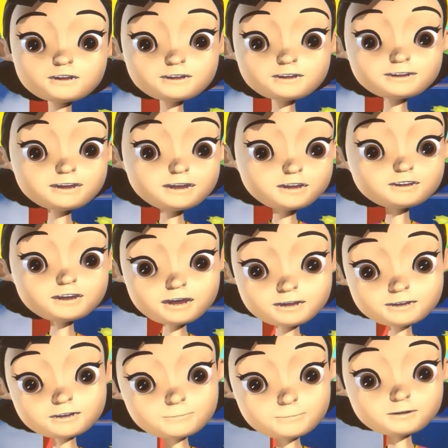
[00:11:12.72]
The Clean Air
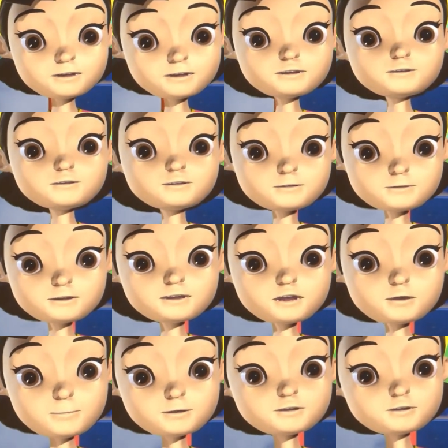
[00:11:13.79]
Act was introduced
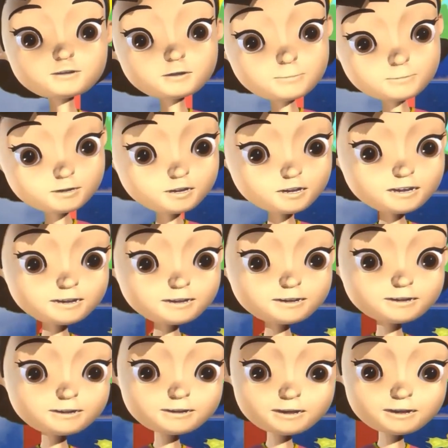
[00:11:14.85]
to help control
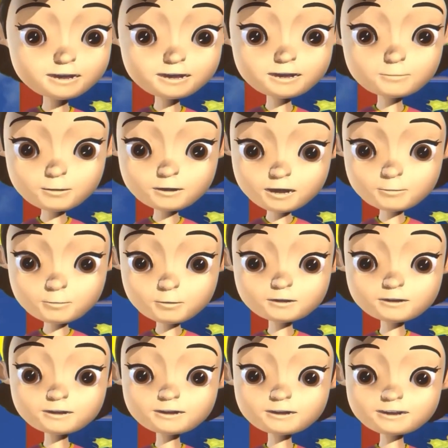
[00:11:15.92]
machine and plane
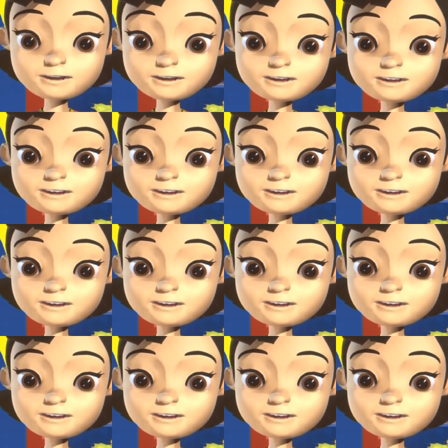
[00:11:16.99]
noise.